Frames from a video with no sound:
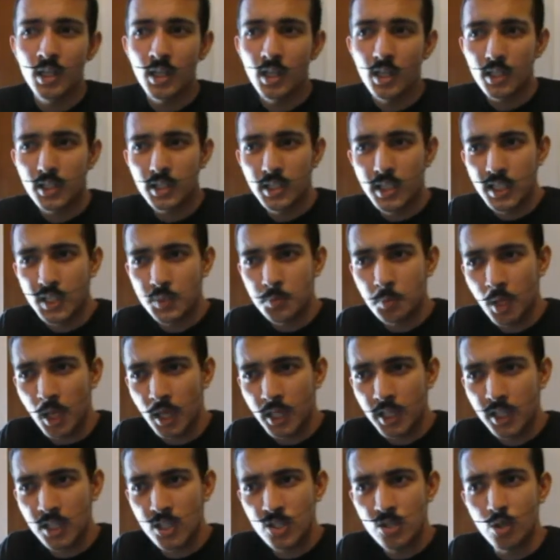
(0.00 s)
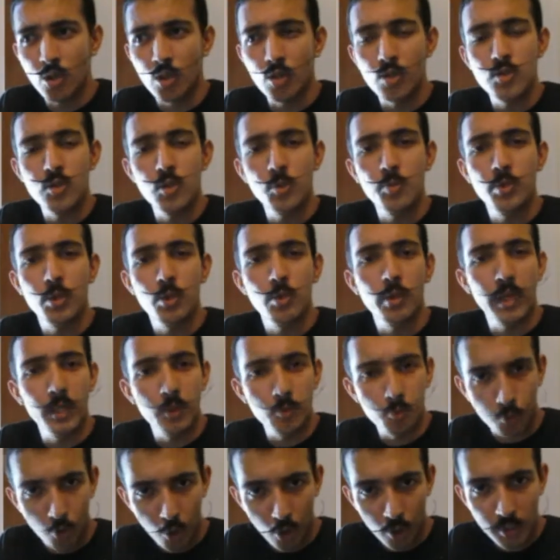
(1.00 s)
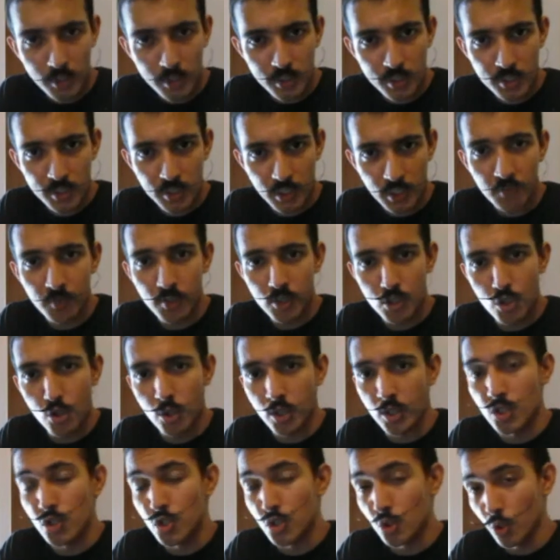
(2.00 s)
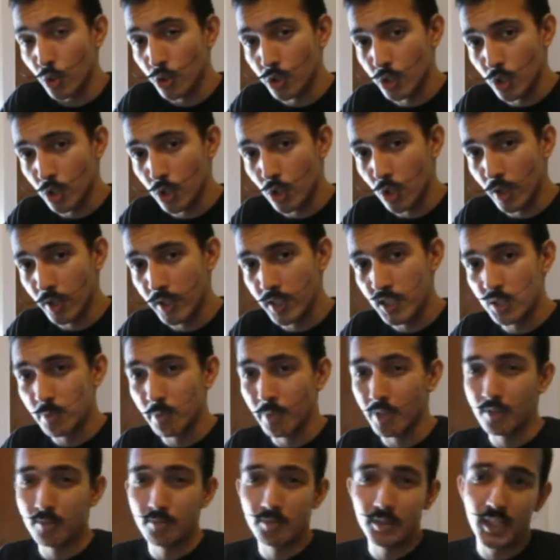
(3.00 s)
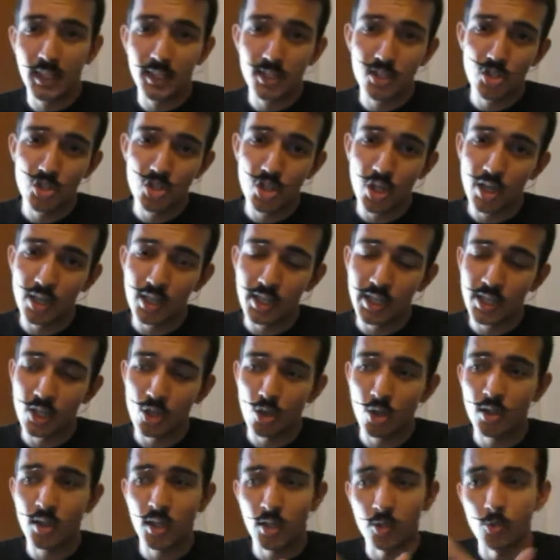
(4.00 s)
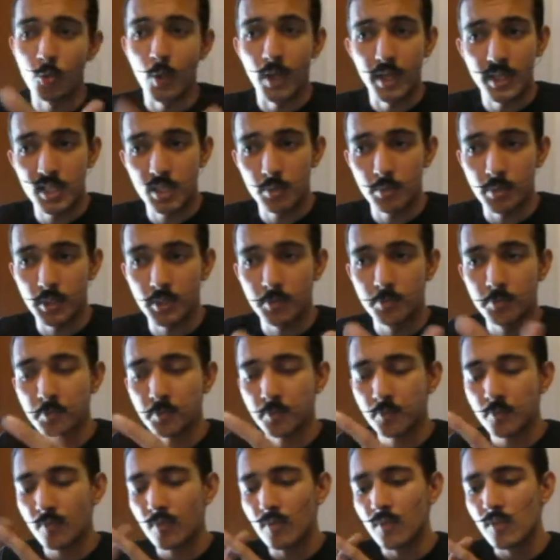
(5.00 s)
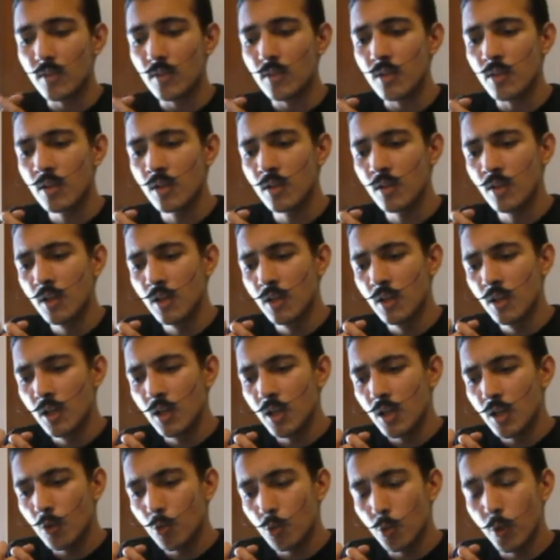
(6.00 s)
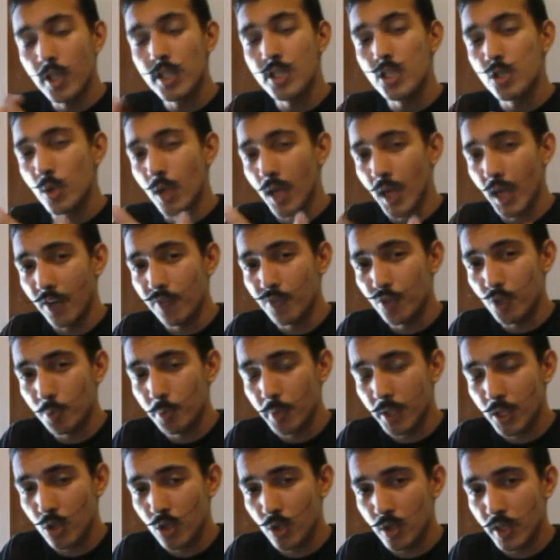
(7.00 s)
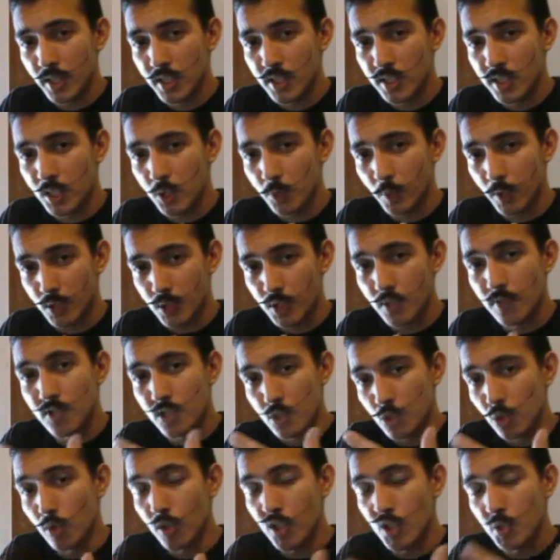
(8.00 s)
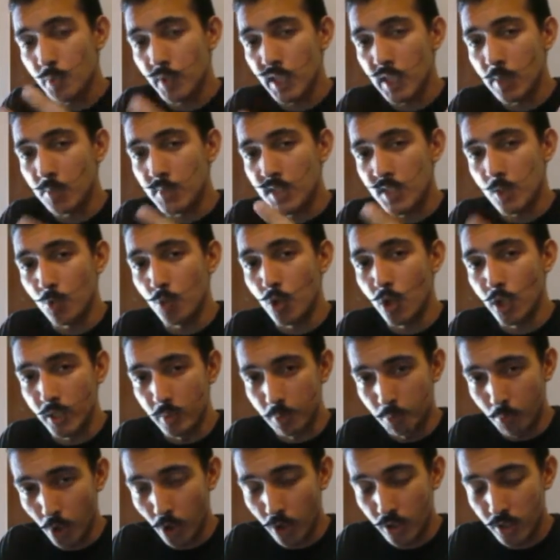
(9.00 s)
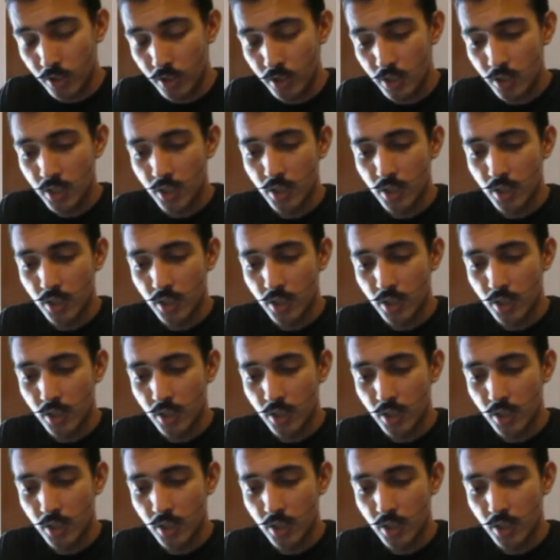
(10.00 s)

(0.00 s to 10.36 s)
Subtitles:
These markets also provide wallets in which you can store your coins, but that's generally not advisable. Once you have your Bitcoins, the question of storage becomes somewhat important.